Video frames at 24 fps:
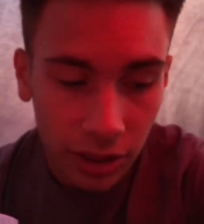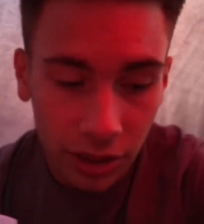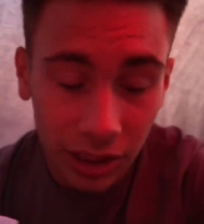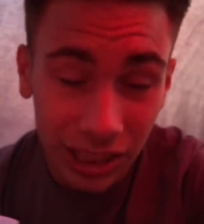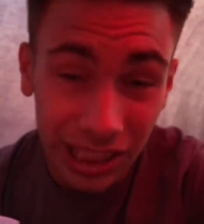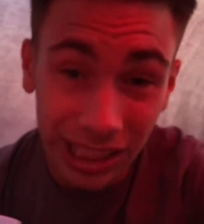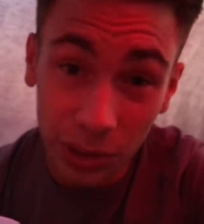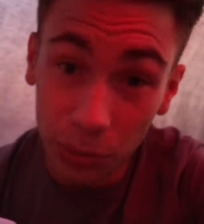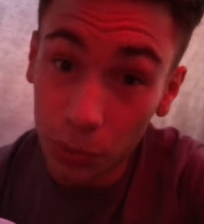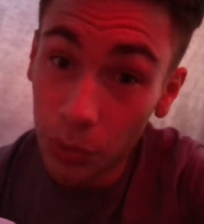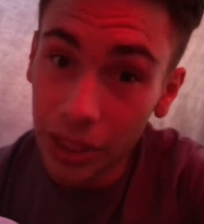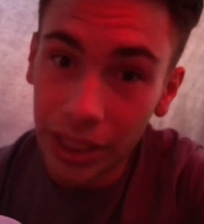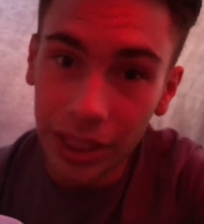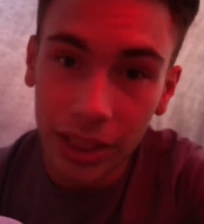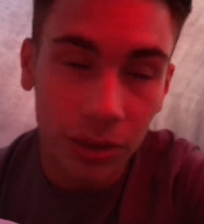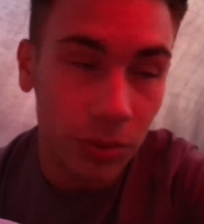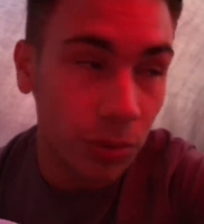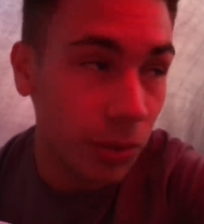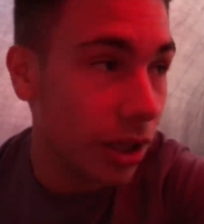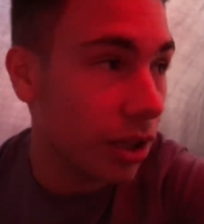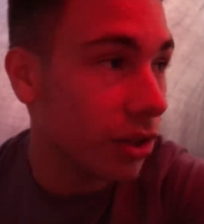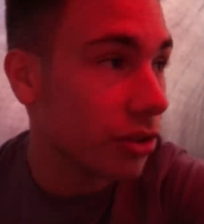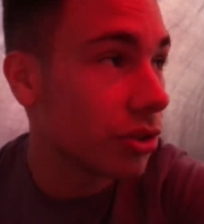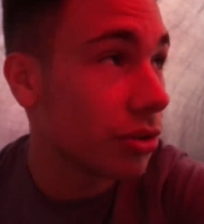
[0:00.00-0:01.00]
Need a wee as
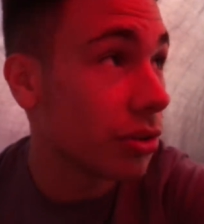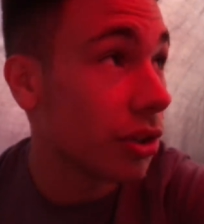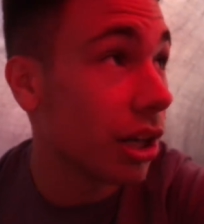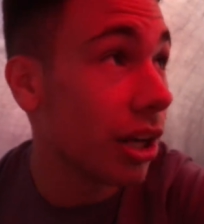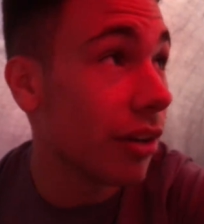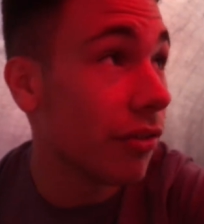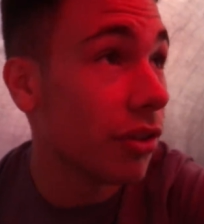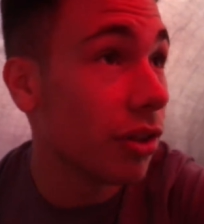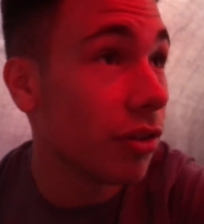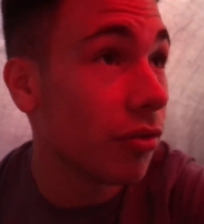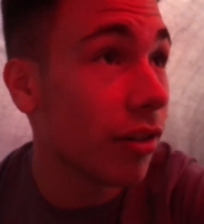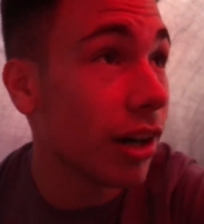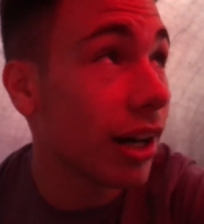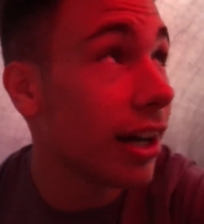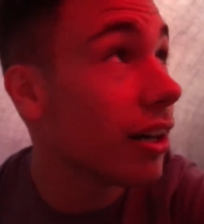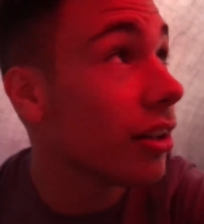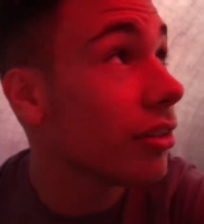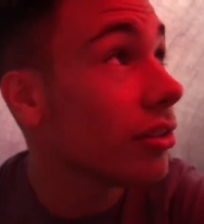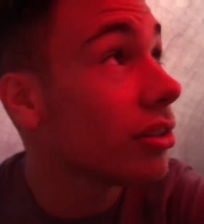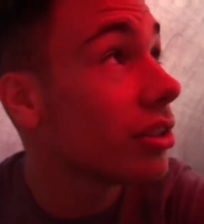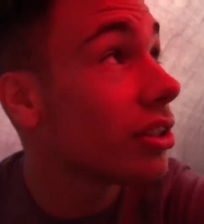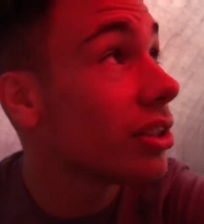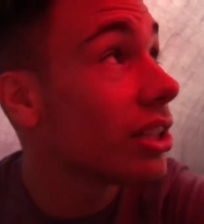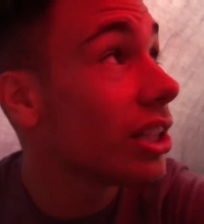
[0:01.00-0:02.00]
well, so we're gonna have a look
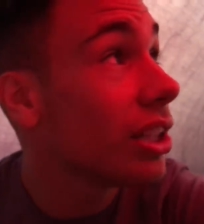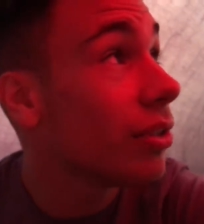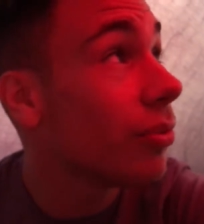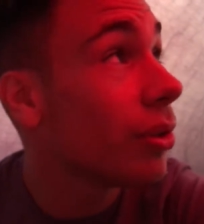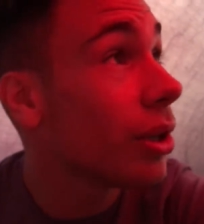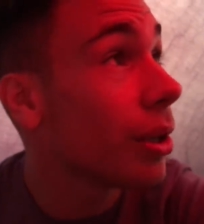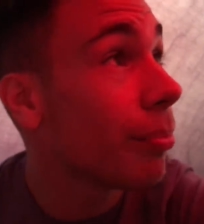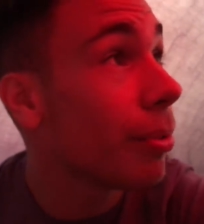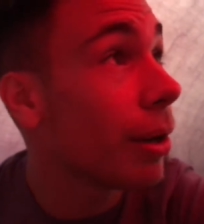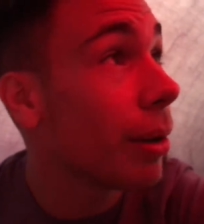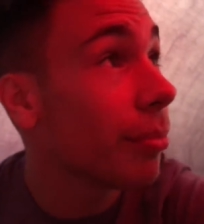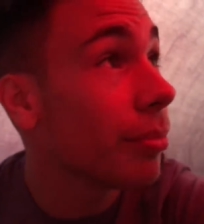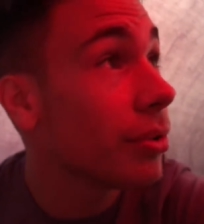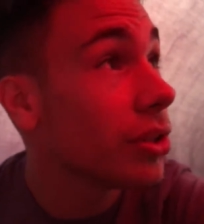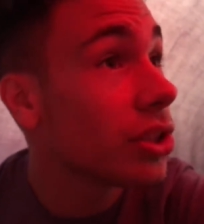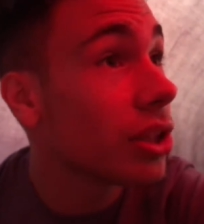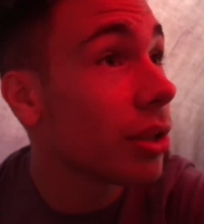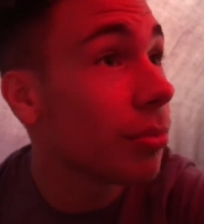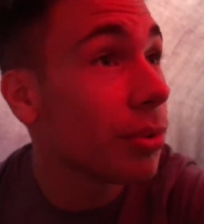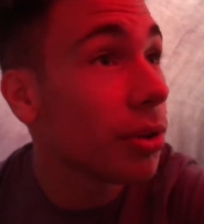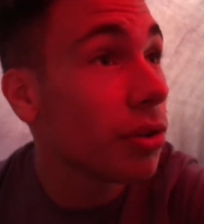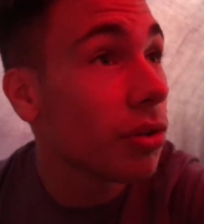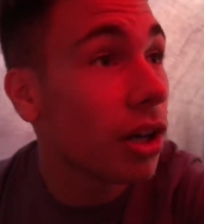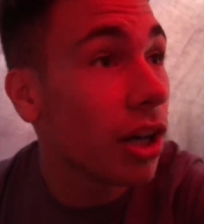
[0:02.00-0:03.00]
around, see if we can pump into
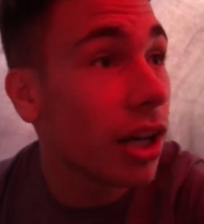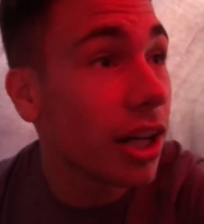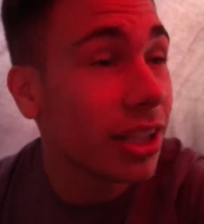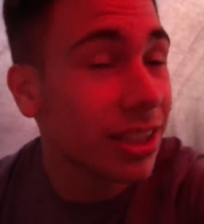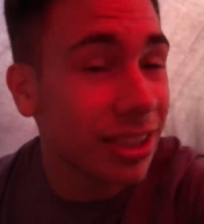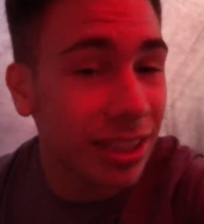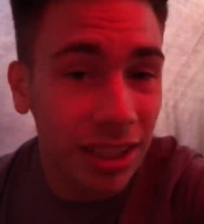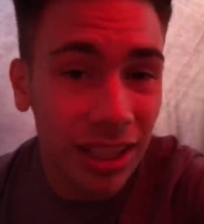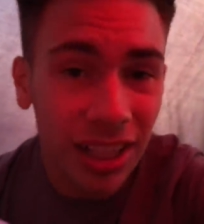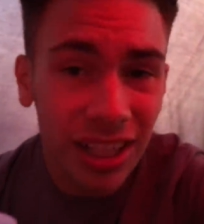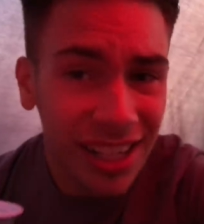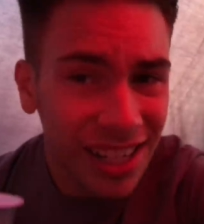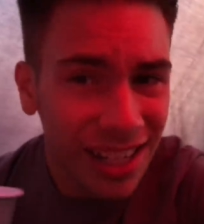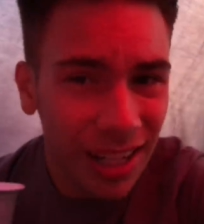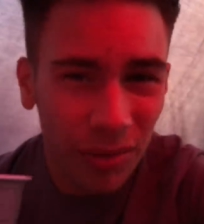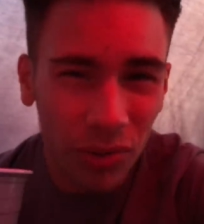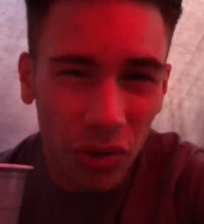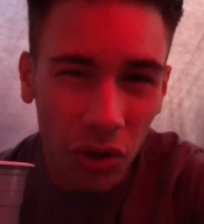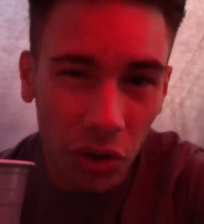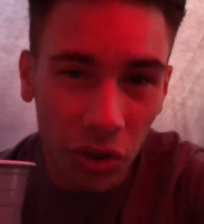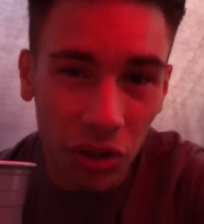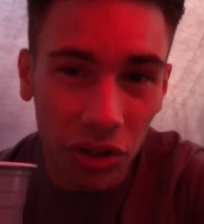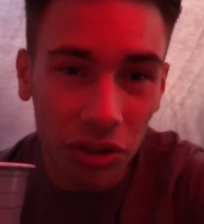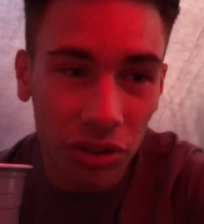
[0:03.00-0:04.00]
some of you guys. I'm
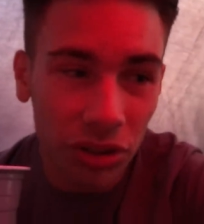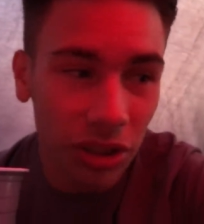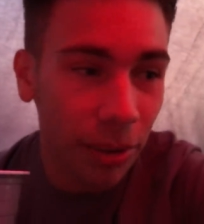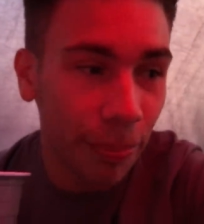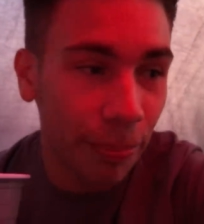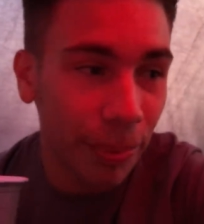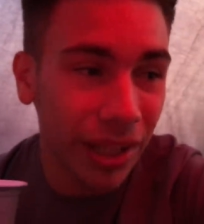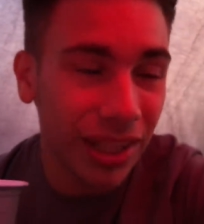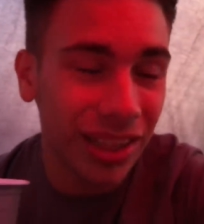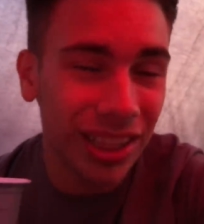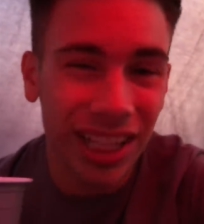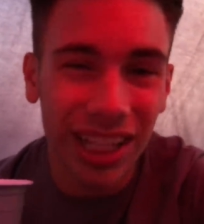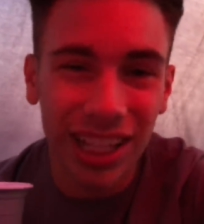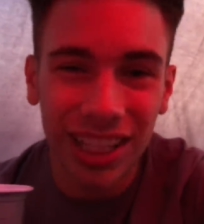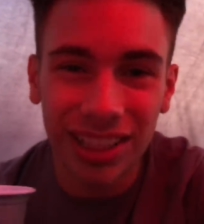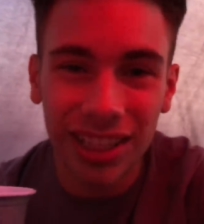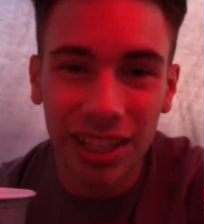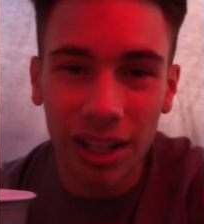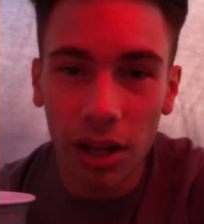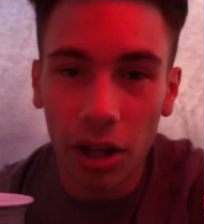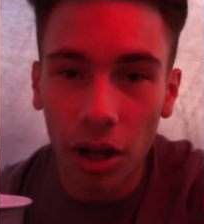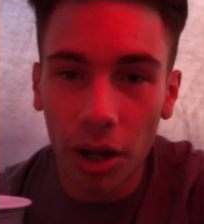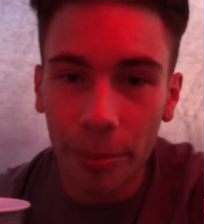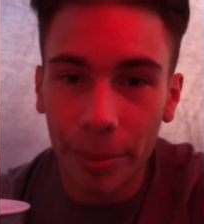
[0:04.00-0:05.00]
not gonna use the big
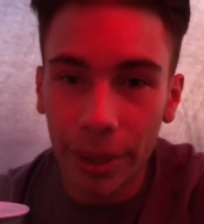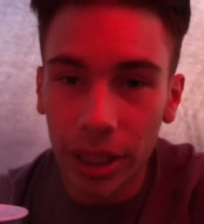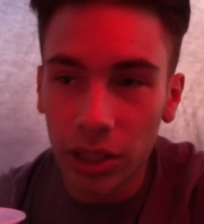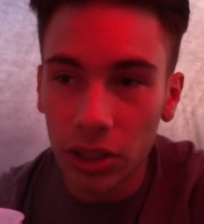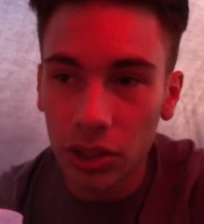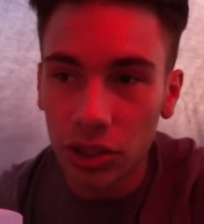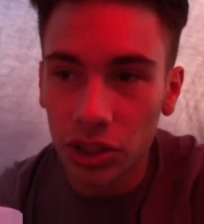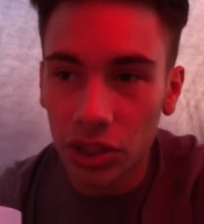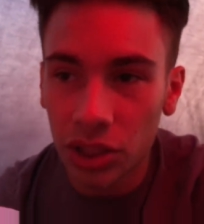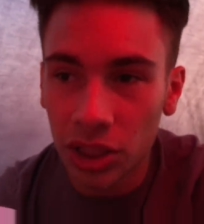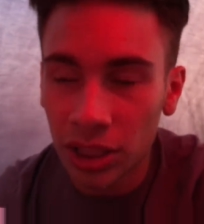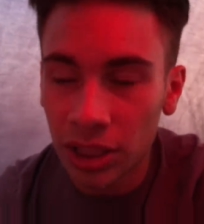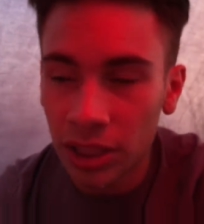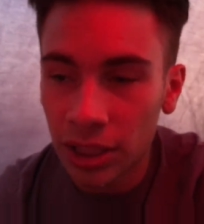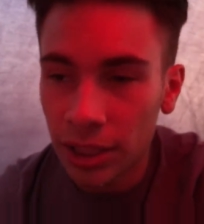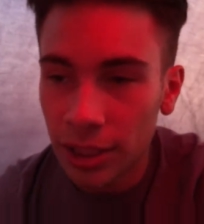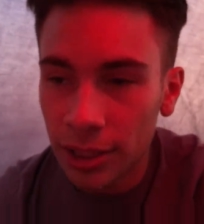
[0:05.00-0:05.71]
DSLR because